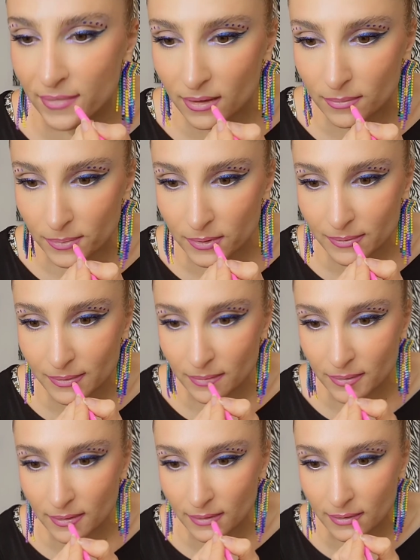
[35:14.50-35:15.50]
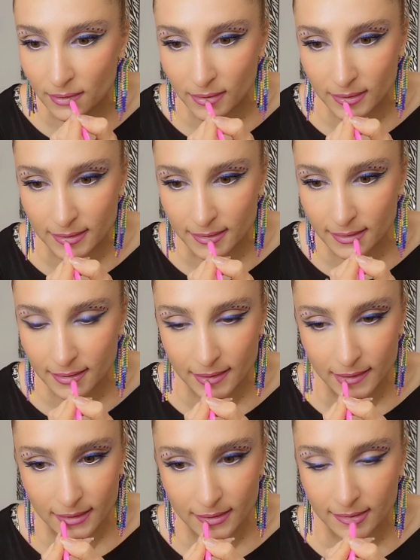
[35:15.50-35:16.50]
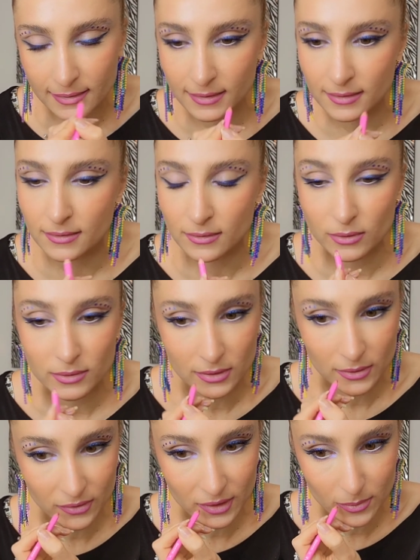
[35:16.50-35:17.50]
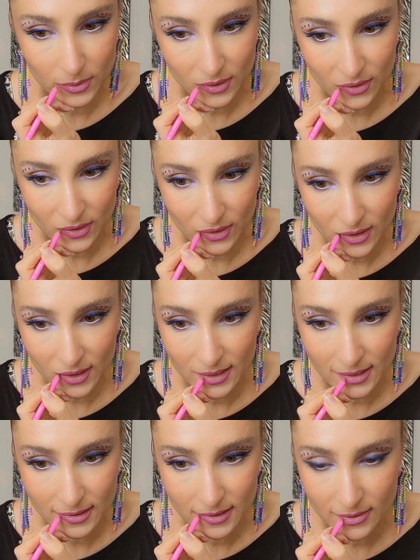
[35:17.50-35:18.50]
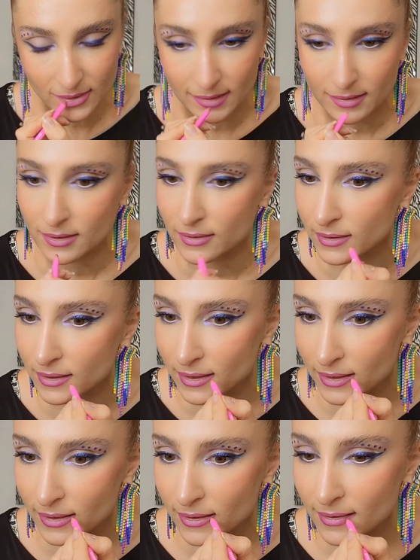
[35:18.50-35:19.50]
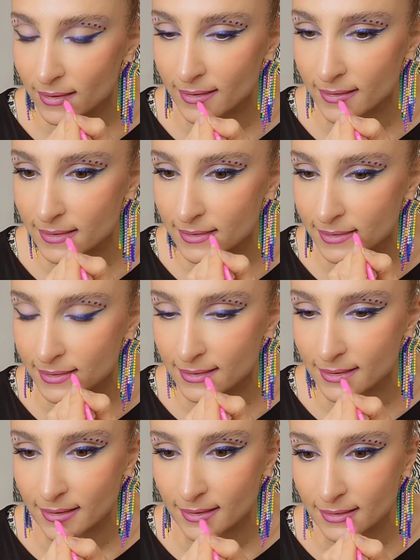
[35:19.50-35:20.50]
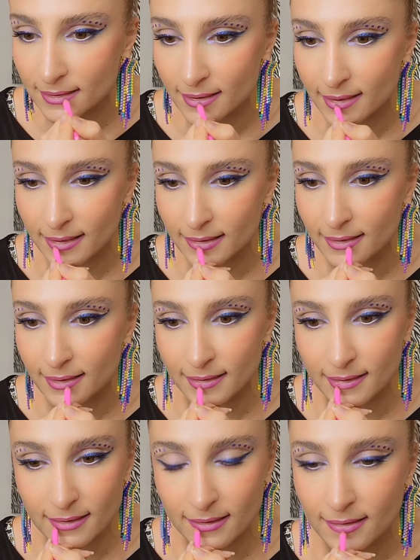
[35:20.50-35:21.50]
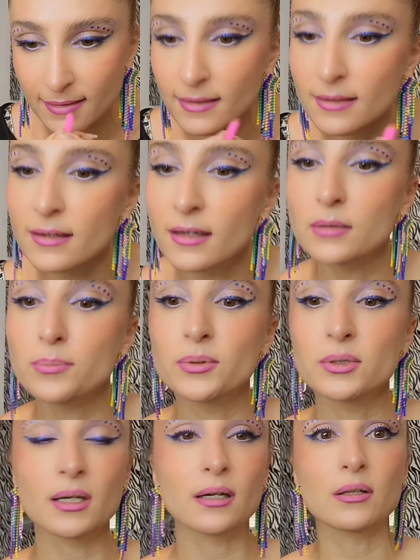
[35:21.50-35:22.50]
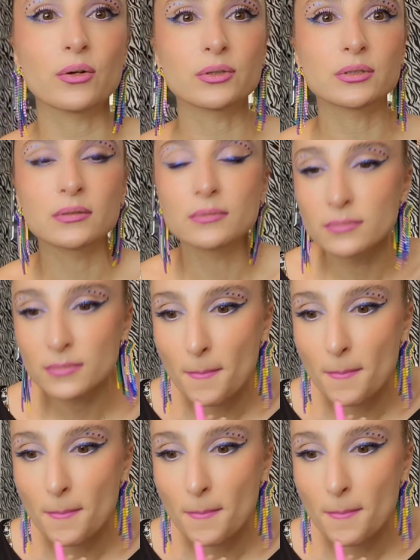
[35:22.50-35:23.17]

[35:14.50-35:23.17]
and put maybe a gloss, which is also very beautiful. I did that way too. I just did like that and put a gloss.